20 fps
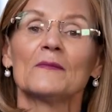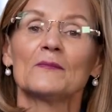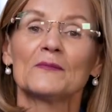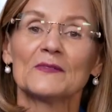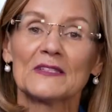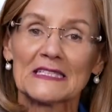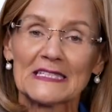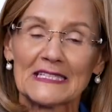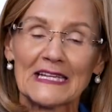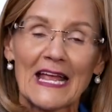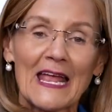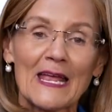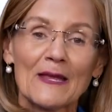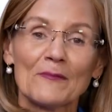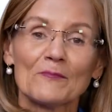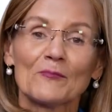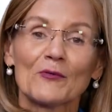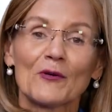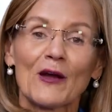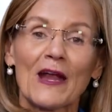
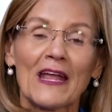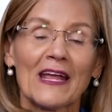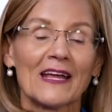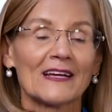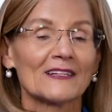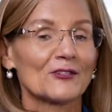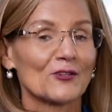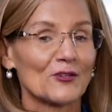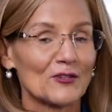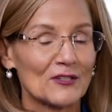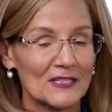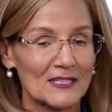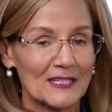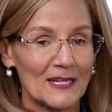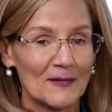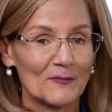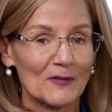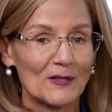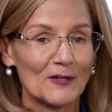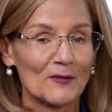same brand or
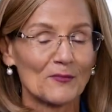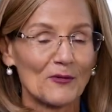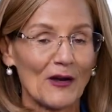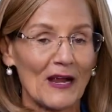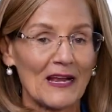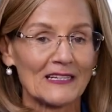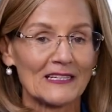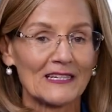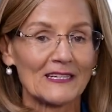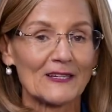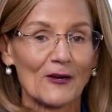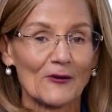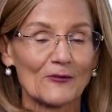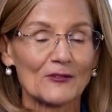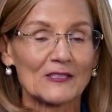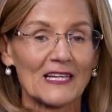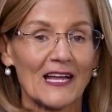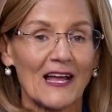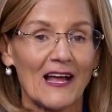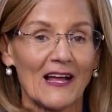similar branded
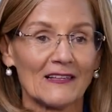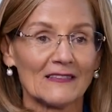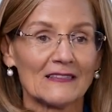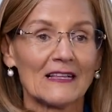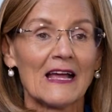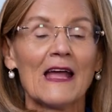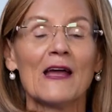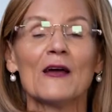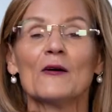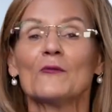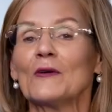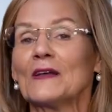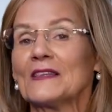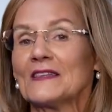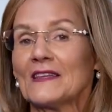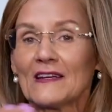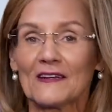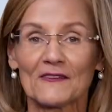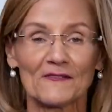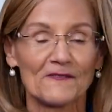hotel
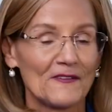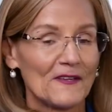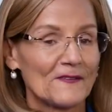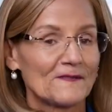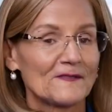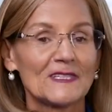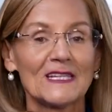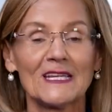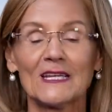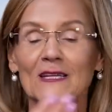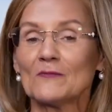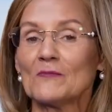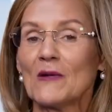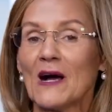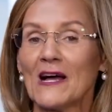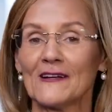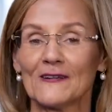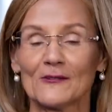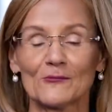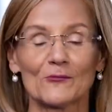within a
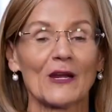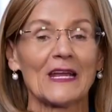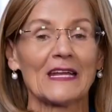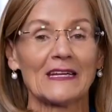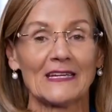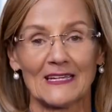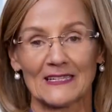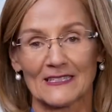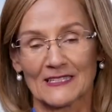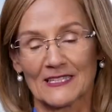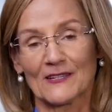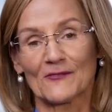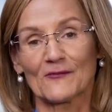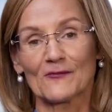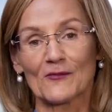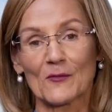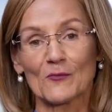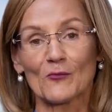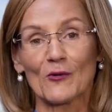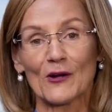15-mile radius of
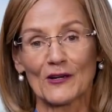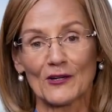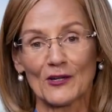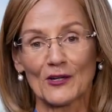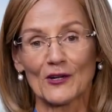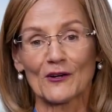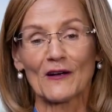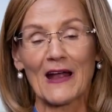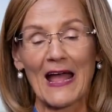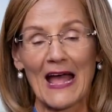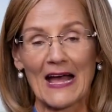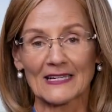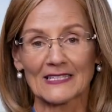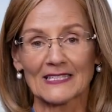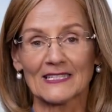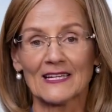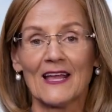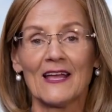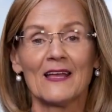from where you're at.